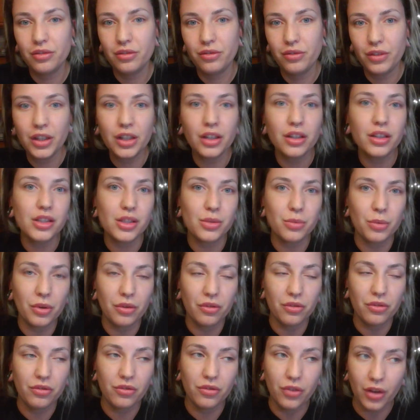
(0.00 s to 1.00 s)
Fear is what
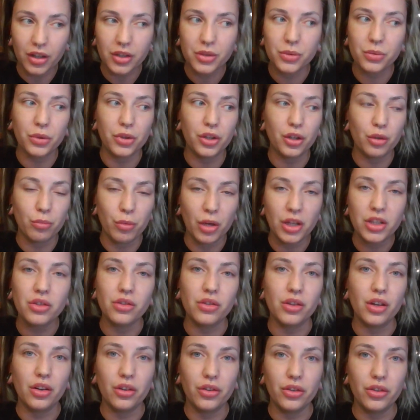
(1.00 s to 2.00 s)
fucks with your
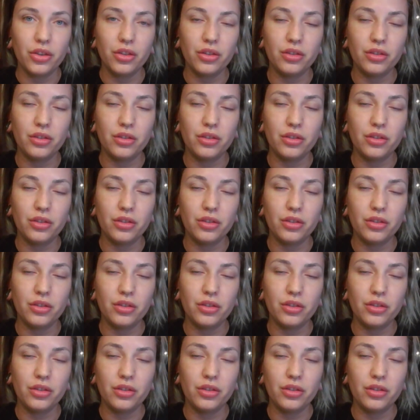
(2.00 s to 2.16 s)
mental health.